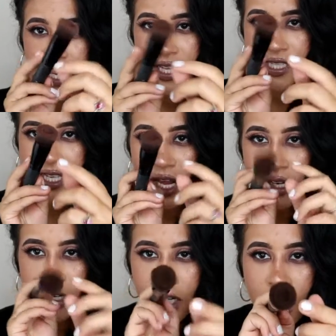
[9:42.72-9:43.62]
an
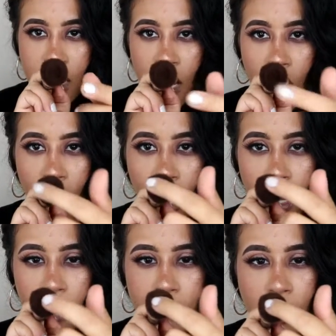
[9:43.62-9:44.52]
indent
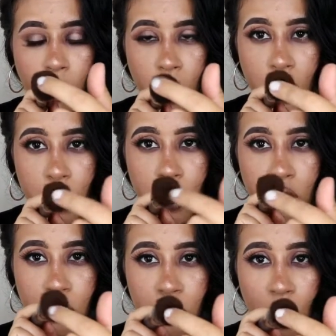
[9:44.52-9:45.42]
where
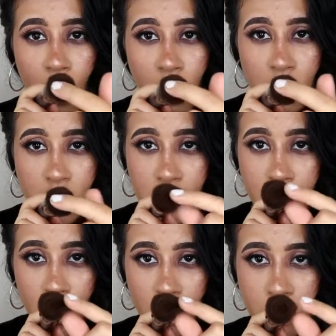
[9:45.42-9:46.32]
you are
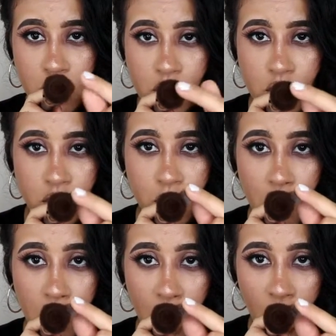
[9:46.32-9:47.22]
supposed
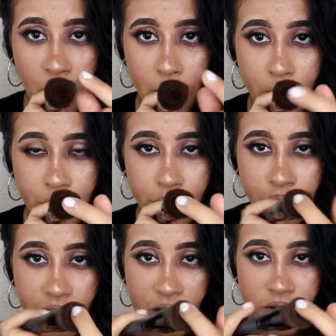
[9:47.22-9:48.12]
to pump
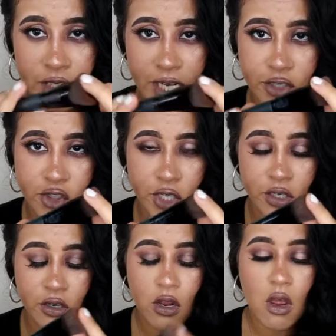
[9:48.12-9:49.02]
your
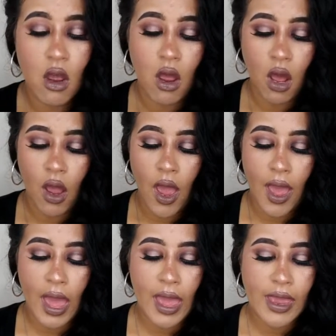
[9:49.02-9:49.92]
foundation.
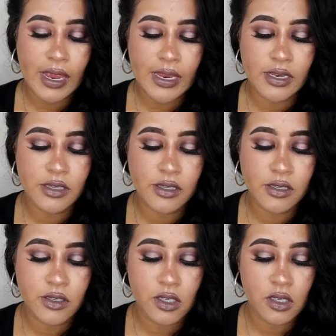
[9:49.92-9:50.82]

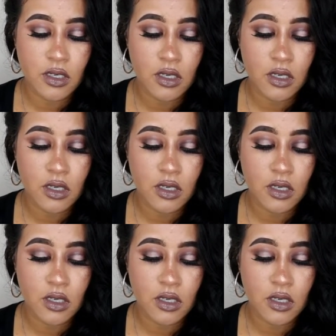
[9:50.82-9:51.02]
And